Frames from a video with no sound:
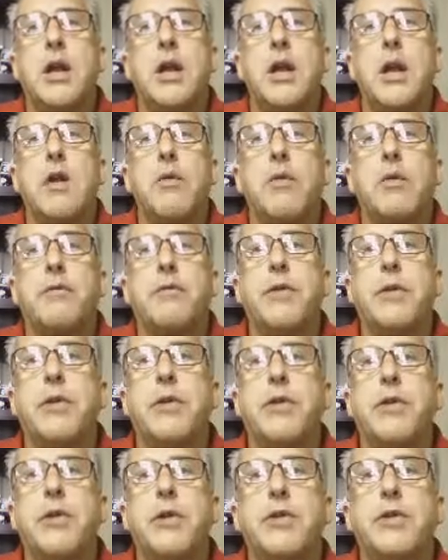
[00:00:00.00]
Here we
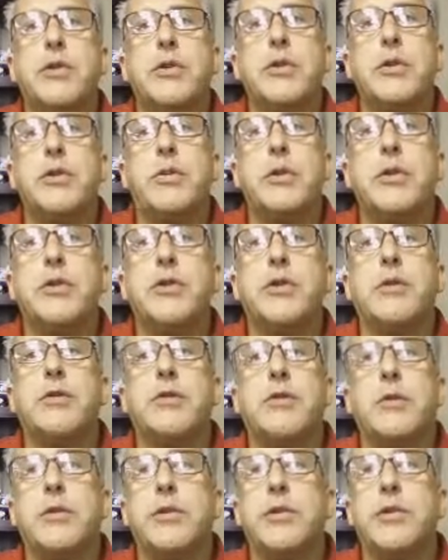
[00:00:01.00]
focus on 2 opposing
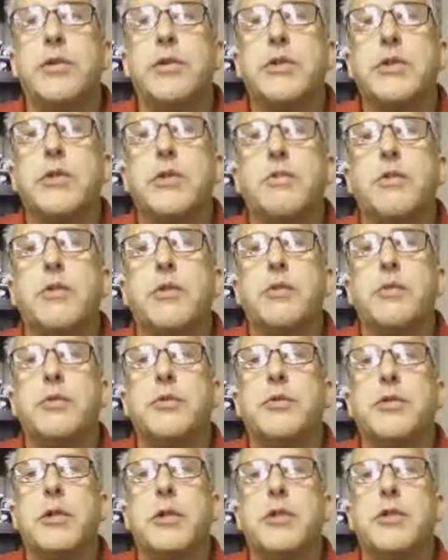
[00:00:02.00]
forces that firms
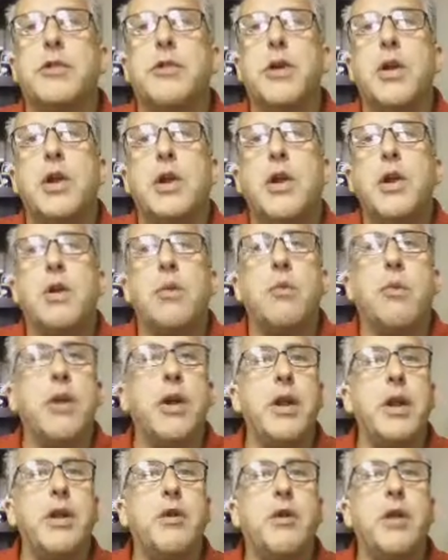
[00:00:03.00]
face
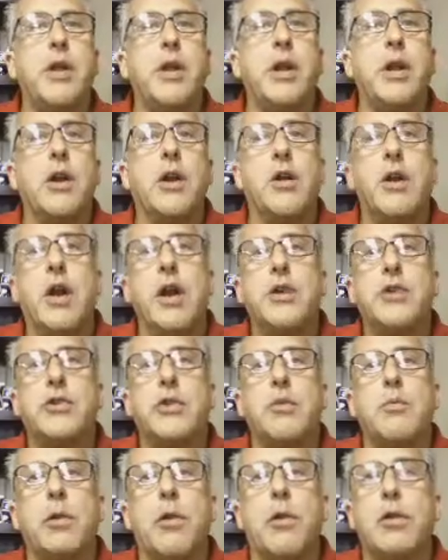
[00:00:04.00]
when entering
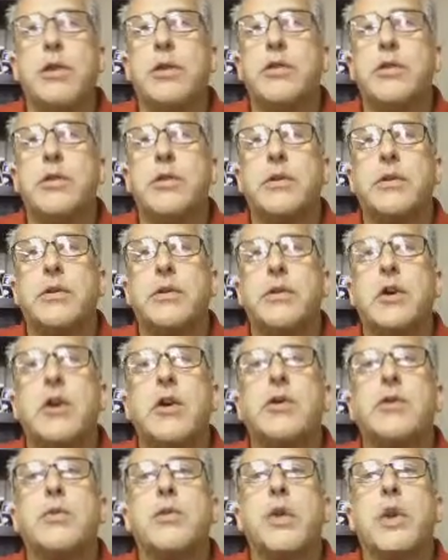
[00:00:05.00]
international markets:
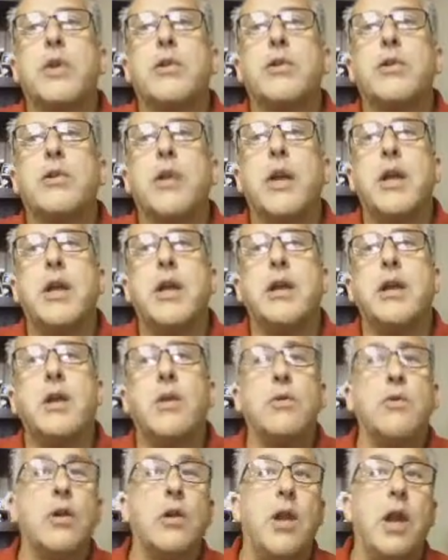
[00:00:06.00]
cost reduction and
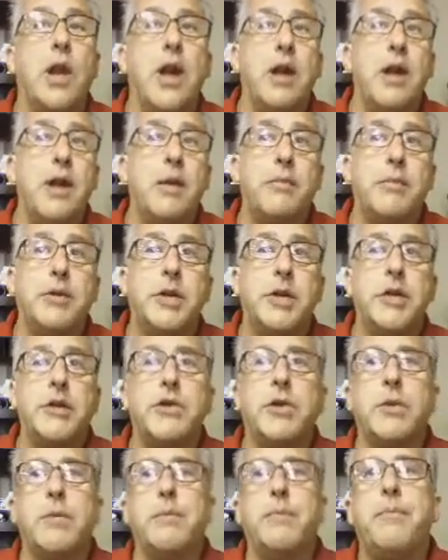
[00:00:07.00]
local
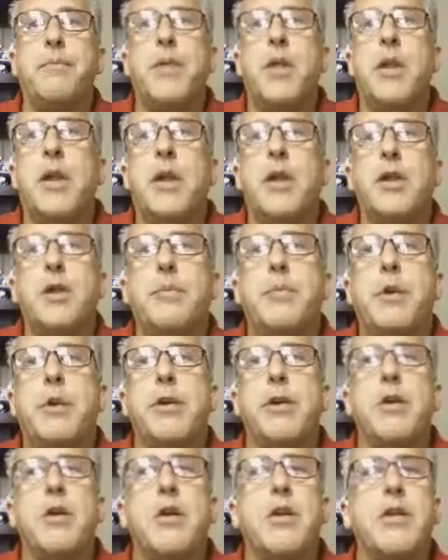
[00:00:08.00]
adaptation.
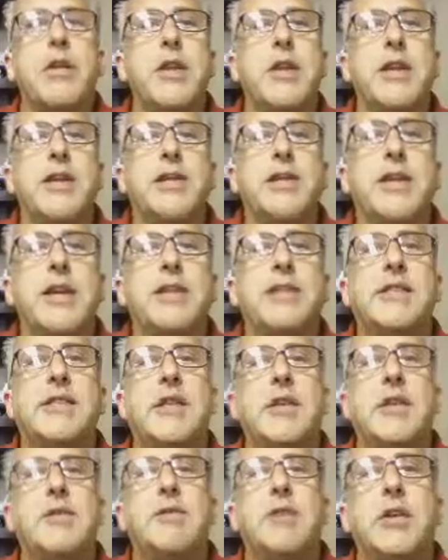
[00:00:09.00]
Depending on the
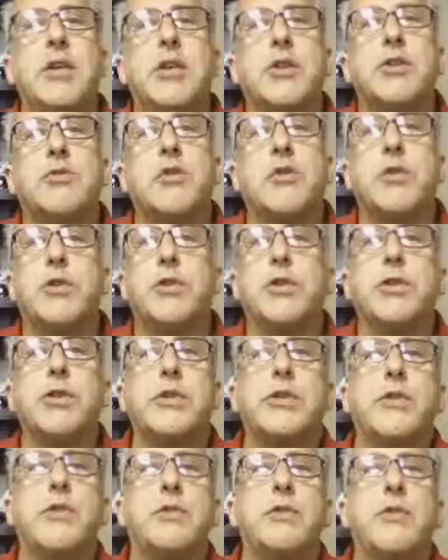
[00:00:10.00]
intensity of these
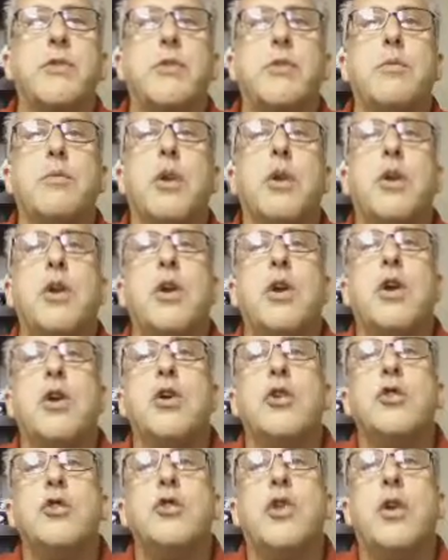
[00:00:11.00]
forces, the firm
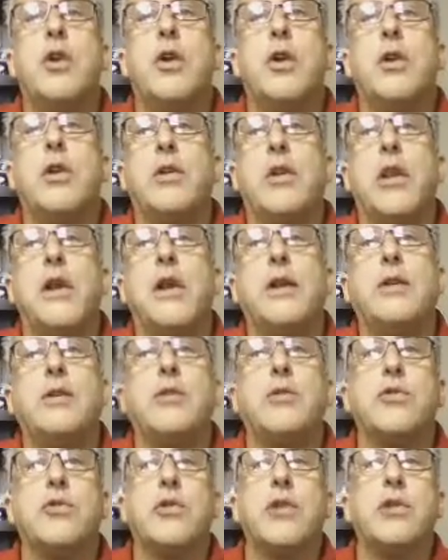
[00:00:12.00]
should
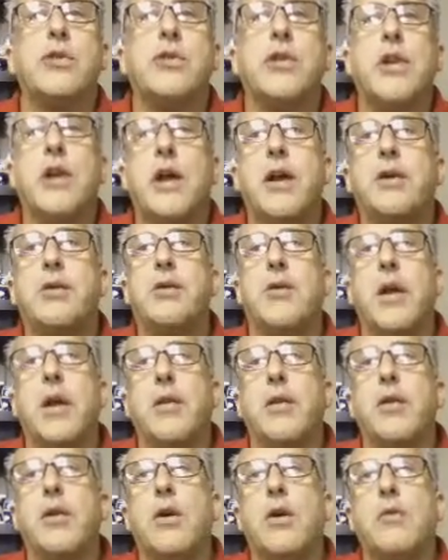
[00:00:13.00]
select
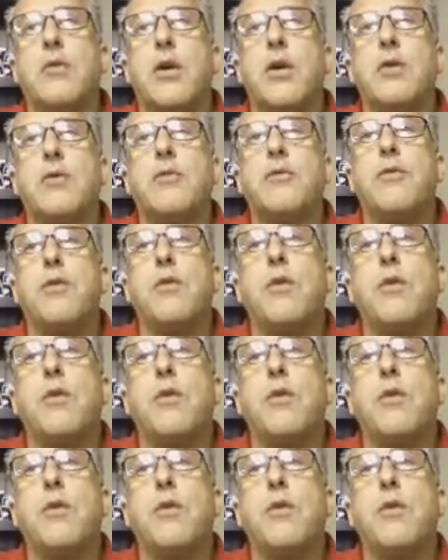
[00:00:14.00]
among